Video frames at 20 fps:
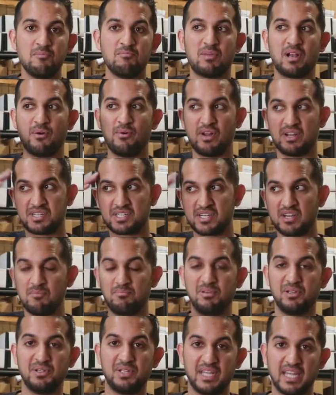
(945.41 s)
but I want to
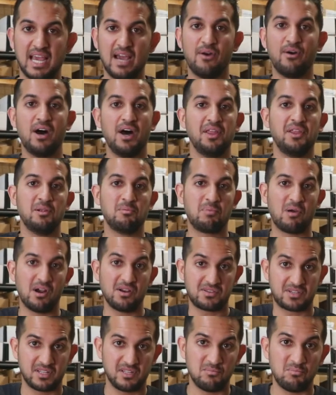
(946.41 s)
start building out other
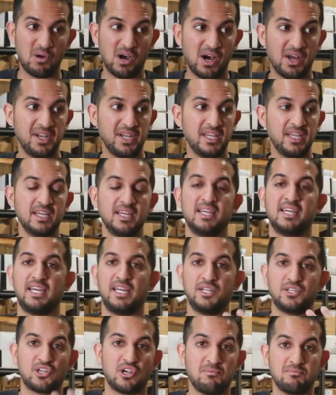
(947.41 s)
parts of the body
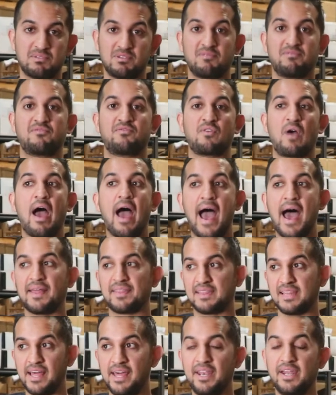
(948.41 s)
in terms of
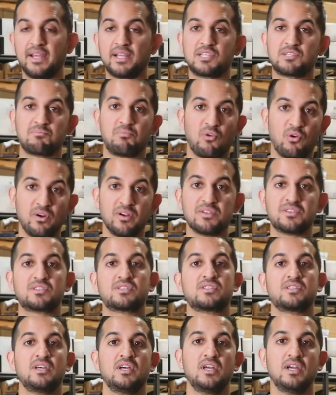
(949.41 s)
athletic,
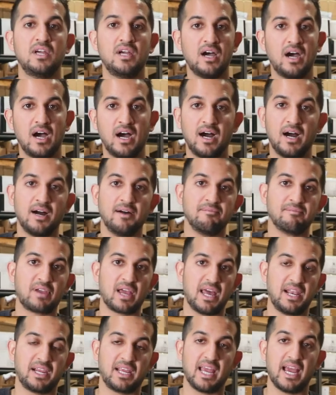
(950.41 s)
sports,
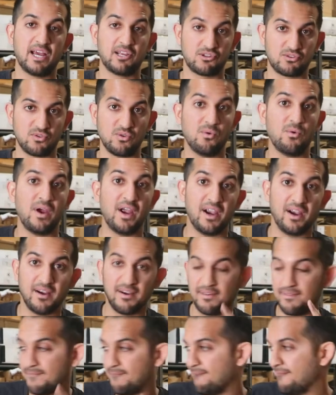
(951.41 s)
kind of casual wear.
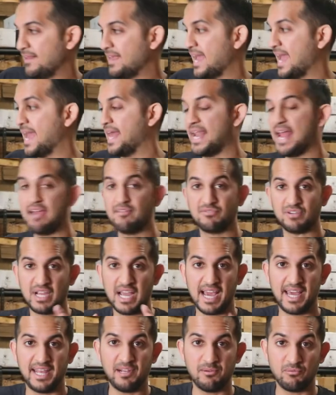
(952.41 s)
And every
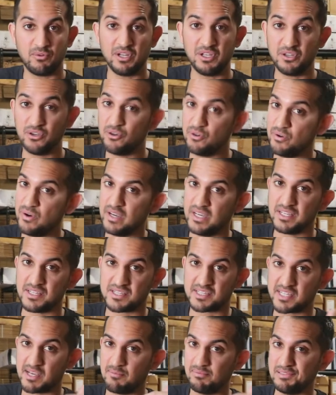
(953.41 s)
item we do is
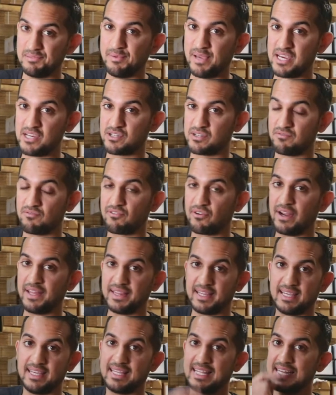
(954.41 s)
sublimation
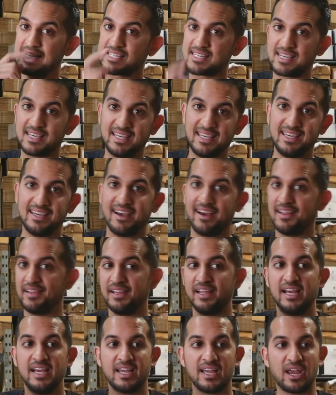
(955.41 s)
friendly. That's key.
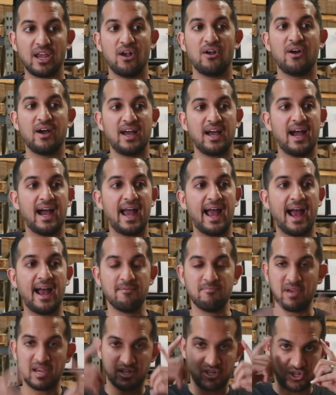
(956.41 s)
I
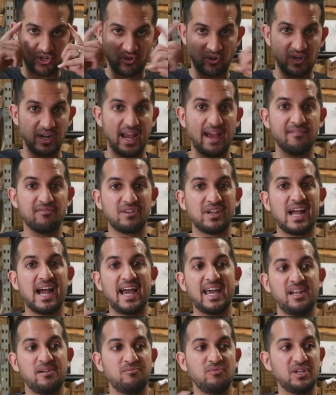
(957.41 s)
make sure every
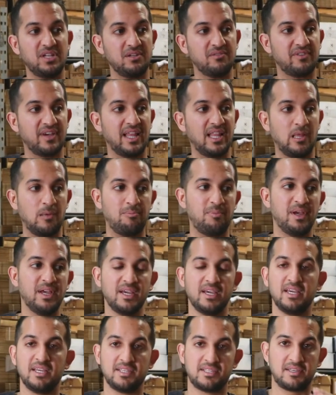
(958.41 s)
item we develop
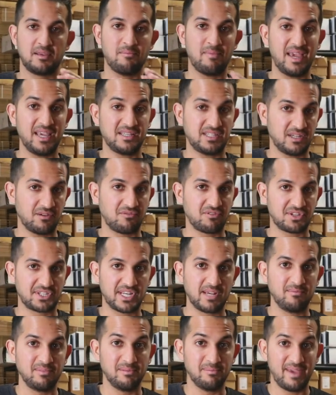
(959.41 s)
is amazing for
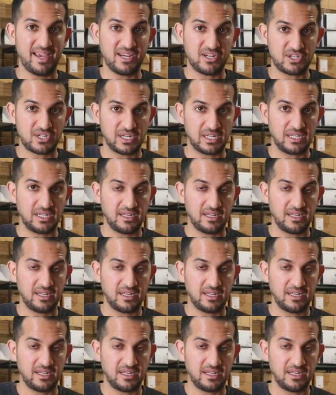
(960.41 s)
sublimation,